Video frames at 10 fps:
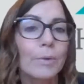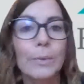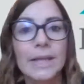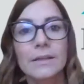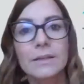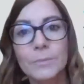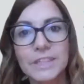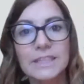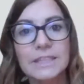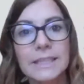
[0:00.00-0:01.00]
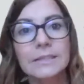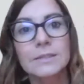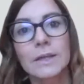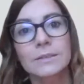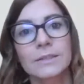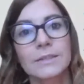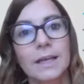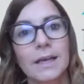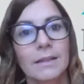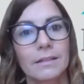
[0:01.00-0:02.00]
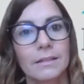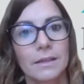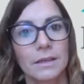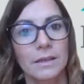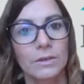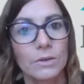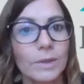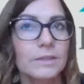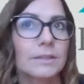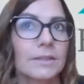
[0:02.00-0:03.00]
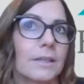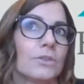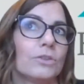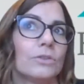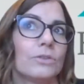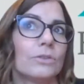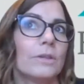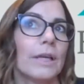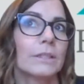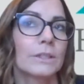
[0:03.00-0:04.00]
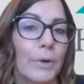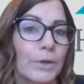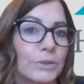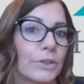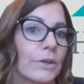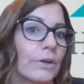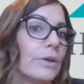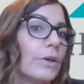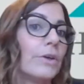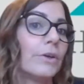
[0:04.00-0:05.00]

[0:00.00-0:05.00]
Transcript: But we just need to understand that you understand your exposure,